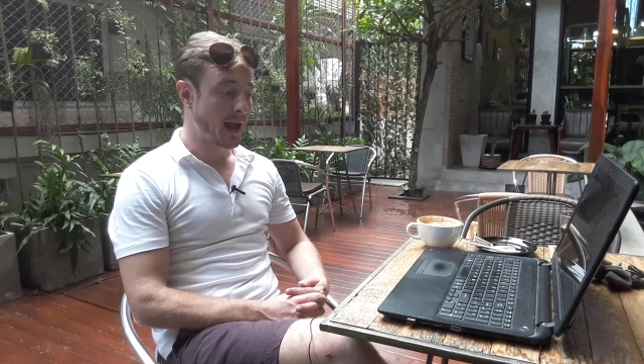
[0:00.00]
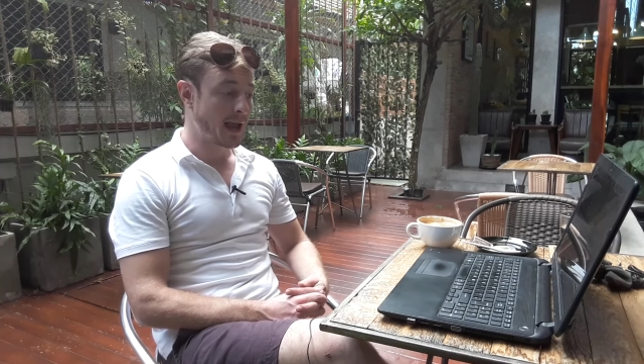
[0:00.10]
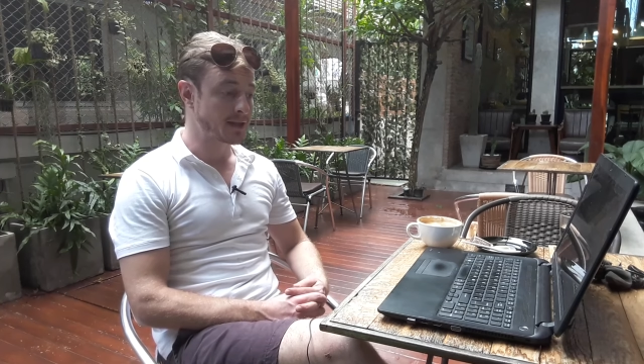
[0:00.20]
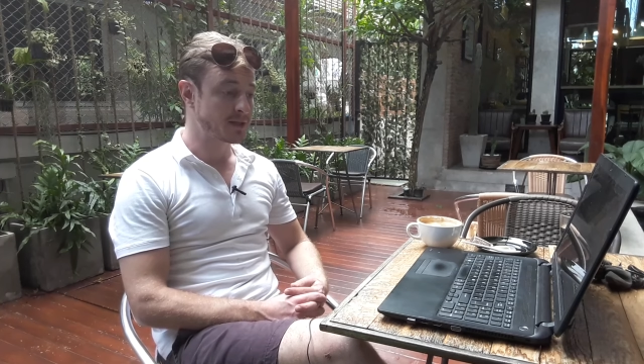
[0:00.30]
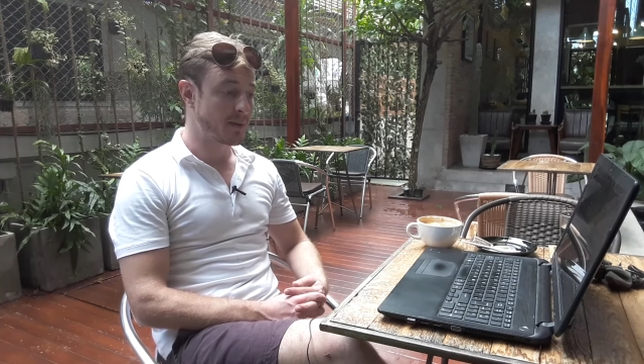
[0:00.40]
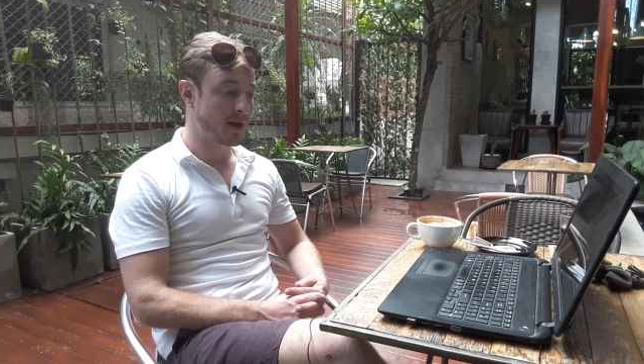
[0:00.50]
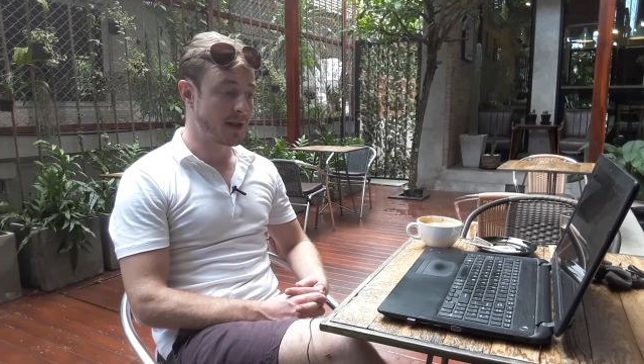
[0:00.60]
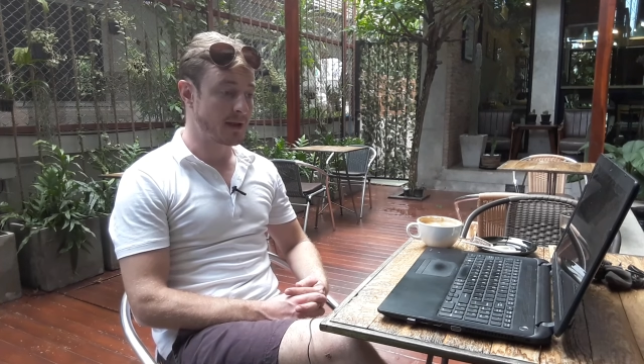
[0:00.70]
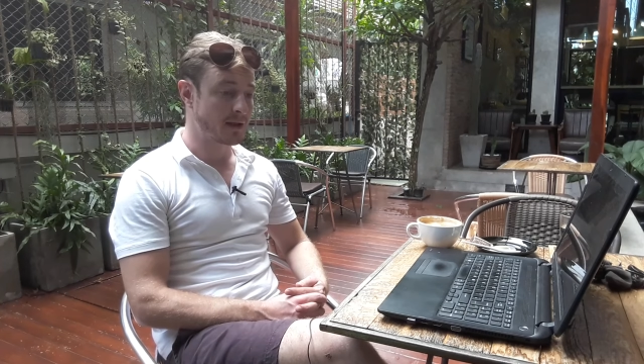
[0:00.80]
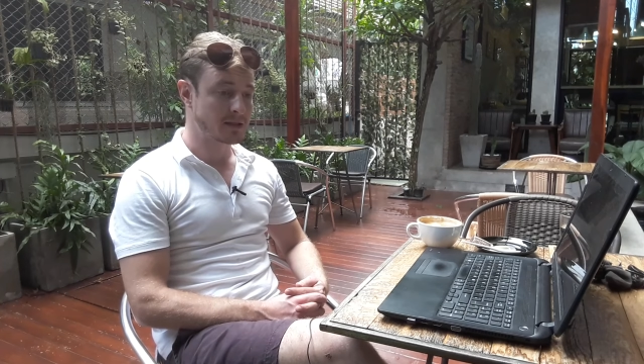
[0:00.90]
uh,
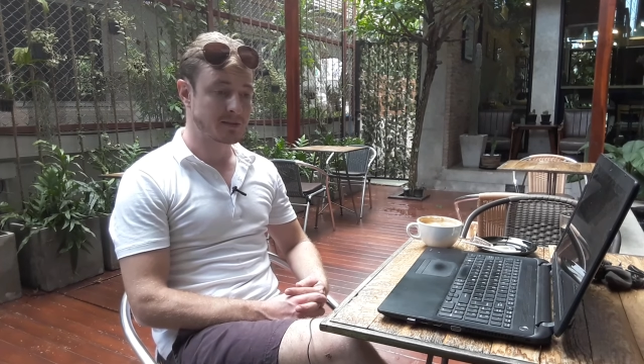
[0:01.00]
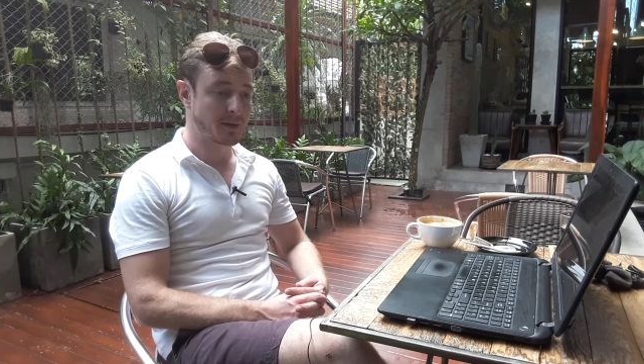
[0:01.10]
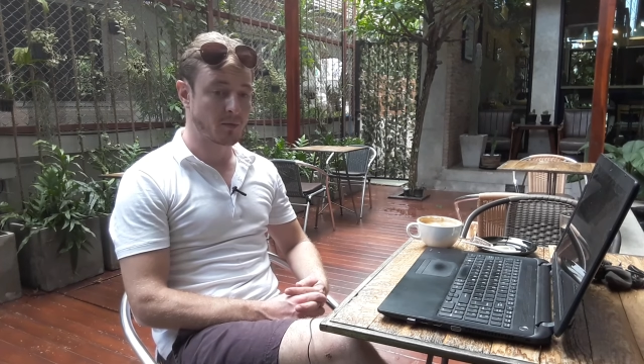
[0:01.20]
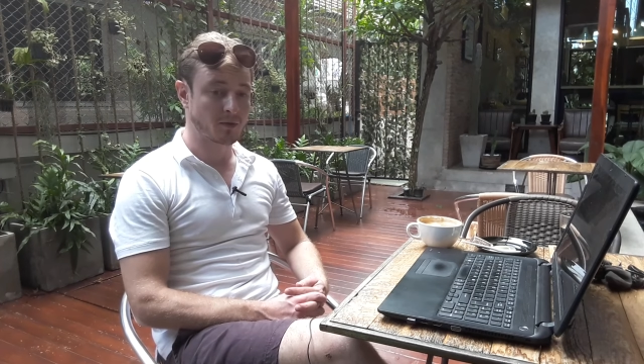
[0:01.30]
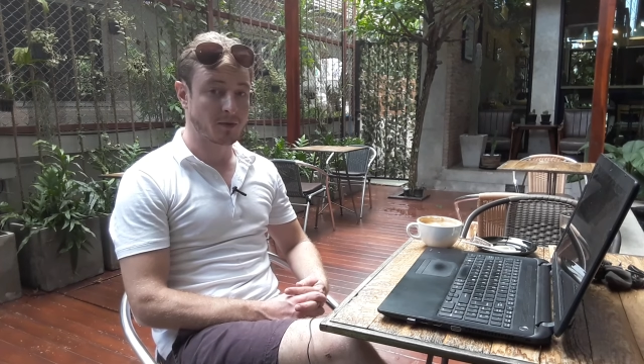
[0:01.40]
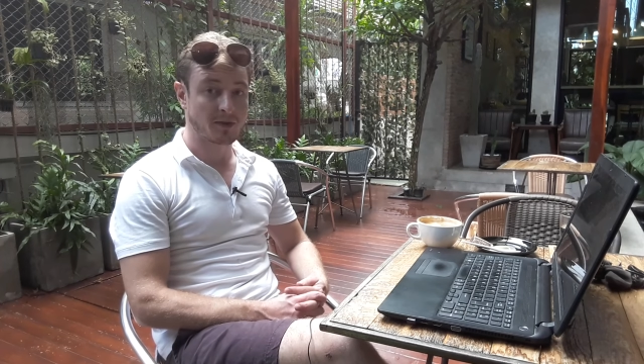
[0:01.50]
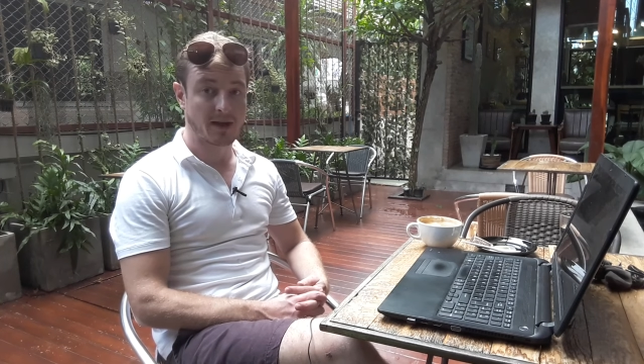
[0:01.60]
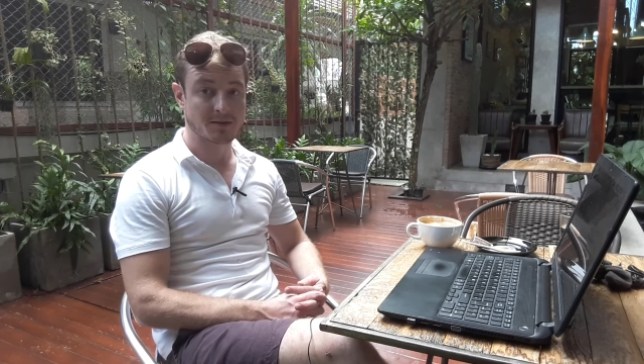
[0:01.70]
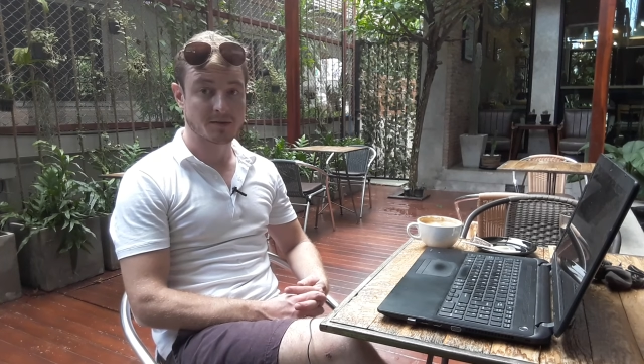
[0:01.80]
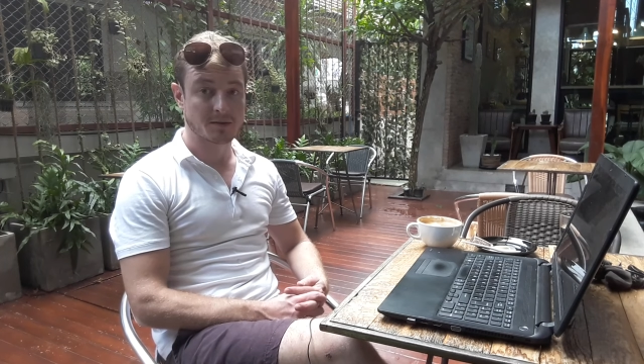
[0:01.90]
spend spend more than a
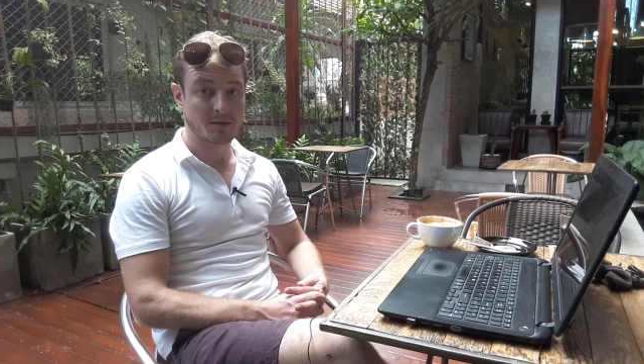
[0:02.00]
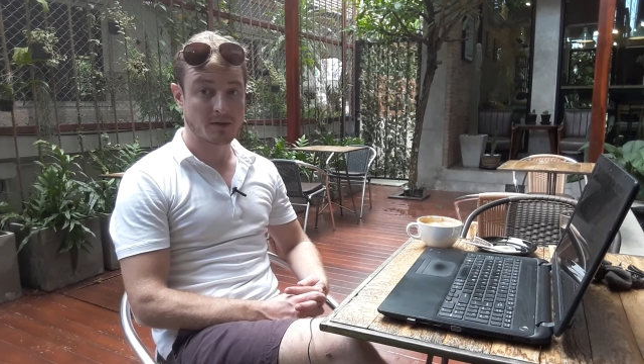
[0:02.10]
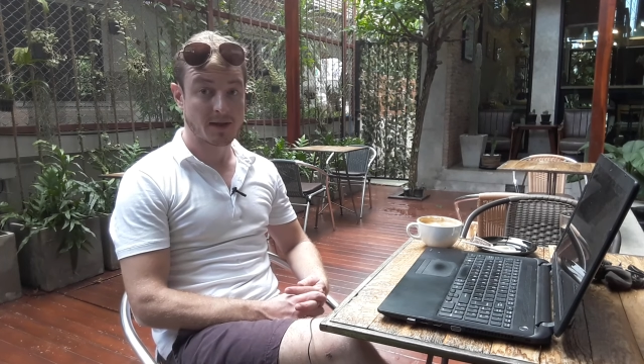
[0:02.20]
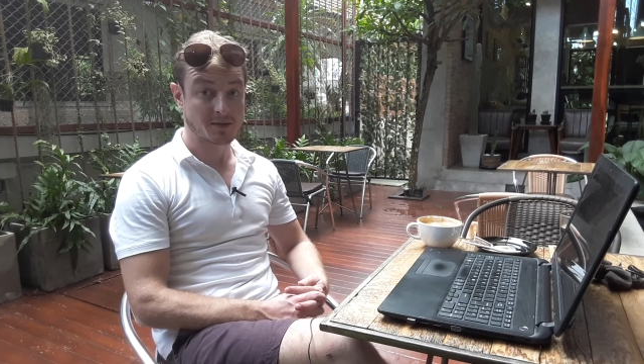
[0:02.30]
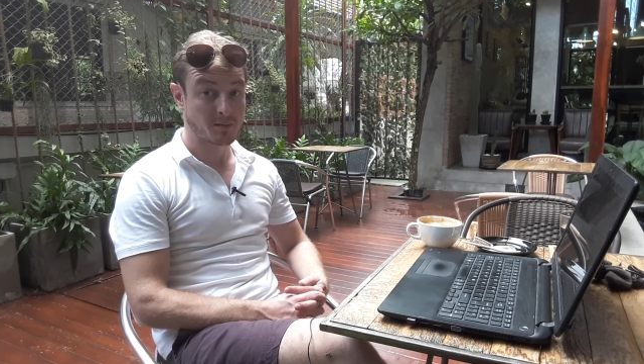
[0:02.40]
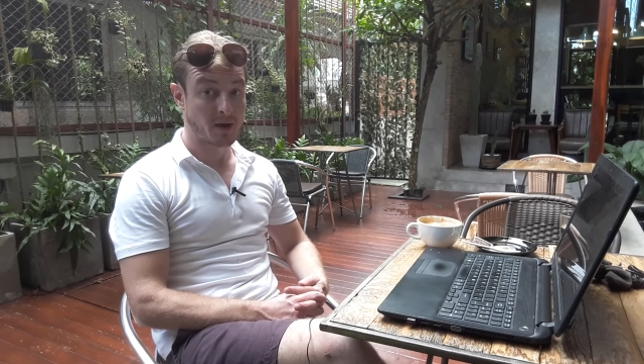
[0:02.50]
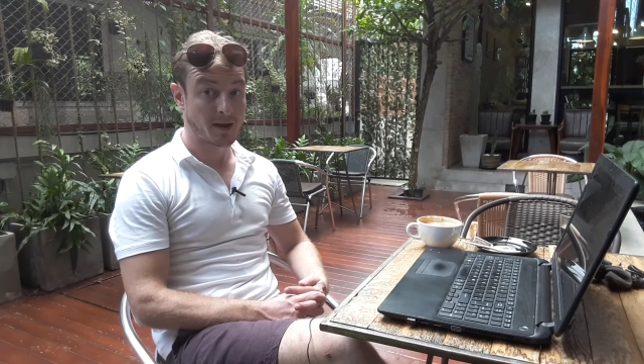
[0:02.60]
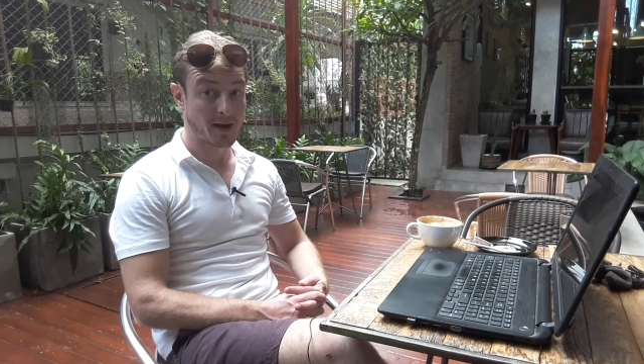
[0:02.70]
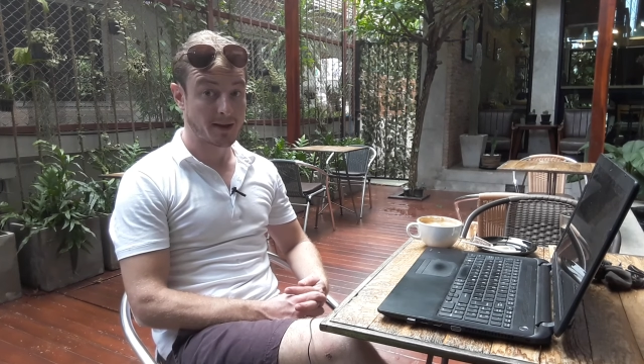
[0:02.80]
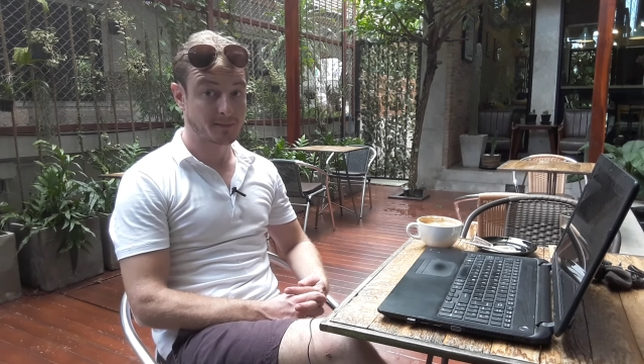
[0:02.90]
thousand thousand
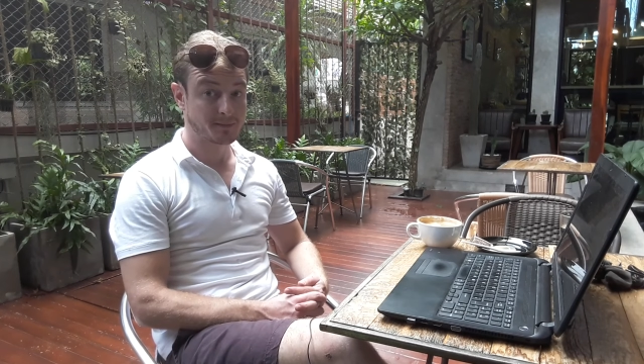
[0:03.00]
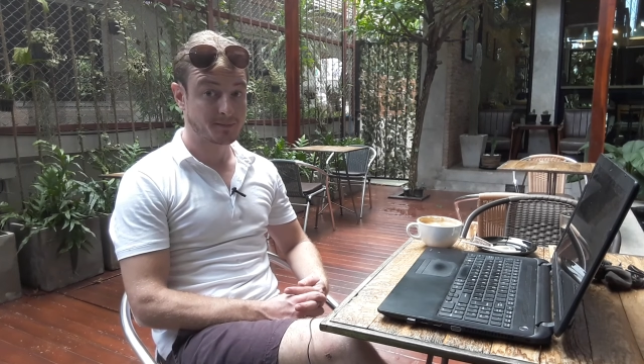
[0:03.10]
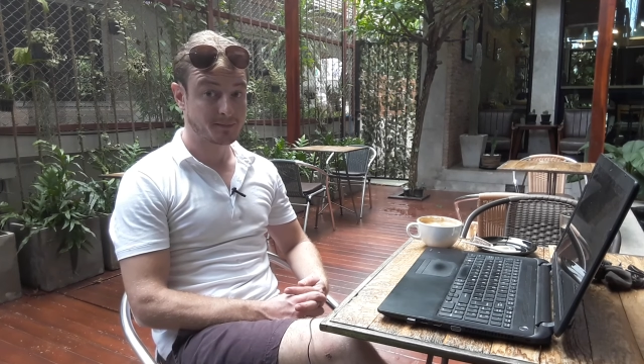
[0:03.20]
baht a night.